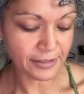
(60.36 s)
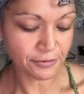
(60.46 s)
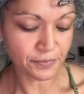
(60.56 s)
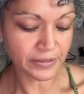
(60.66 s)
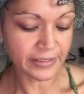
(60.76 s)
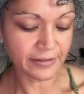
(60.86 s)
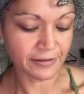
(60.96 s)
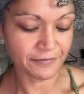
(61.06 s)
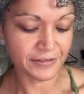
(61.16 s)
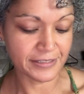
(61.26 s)
group leader
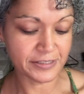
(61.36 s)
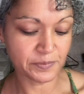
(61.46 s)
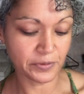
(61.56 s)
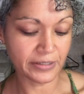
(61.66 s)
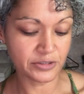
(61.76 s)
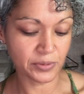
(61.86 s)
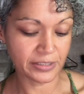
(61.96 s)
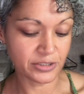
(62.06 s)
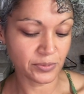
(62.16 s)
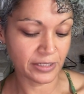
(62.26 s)
for the Spring
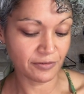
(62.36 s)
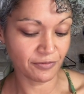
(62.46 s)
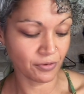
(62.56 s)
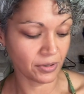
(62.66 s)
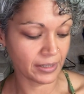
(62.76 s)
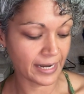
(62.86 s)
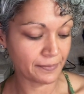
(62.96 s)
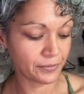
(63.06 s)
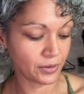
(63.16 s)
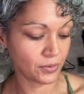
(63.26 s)
2024
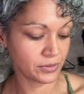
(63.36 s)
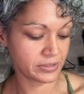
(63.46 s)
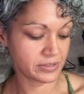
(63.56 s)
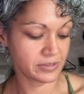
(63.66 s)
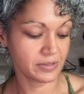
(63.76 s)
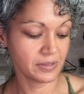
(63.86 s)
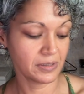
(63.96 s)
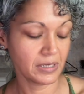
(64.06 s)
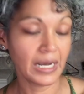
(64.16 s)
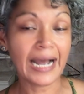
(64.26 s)
CAPRA course.
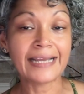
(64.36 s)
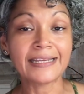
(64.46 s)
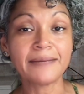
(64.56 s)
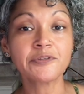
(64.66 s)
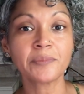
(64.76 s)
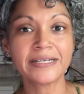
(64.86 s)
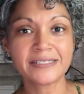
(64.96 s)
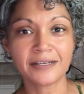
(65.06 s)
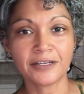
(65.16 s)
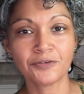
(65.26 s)
I named my
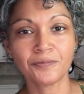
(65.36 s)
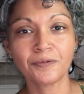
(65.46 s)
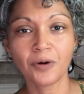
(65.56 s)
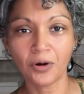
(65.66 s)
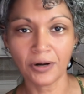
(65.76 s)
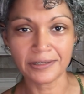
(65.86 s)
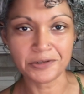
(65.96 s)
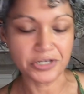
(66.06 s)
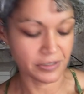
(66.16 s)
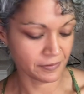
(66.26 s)
study group
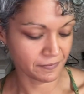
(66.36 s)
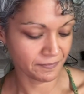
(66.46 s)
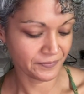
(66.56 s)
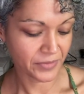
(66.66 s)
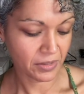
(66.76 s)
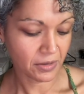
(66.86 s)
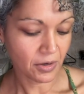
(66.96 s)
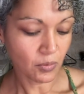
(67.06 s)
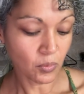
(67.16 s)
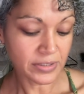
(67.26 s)
Cognition,
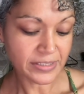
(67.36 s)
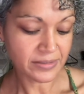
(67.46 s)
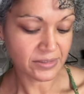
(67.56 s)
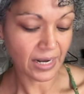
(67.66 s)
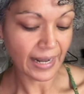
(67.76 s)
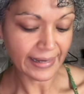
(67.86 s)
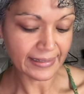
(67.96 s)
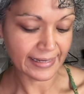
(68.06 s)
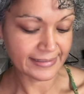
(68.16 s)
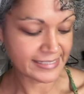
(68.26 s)
wanting to
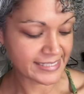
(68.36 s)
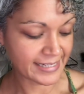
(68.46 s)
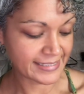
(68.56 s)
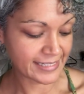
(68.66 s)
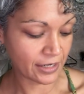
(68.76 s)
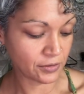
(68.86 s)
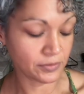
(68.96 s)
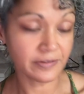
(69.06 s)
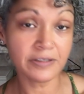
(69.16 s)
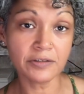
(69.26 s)
highlight the Santiago
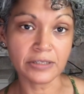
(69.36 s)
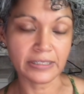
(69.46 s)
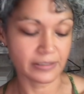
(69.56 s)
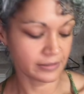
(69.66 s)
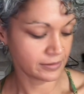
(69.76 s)
theory,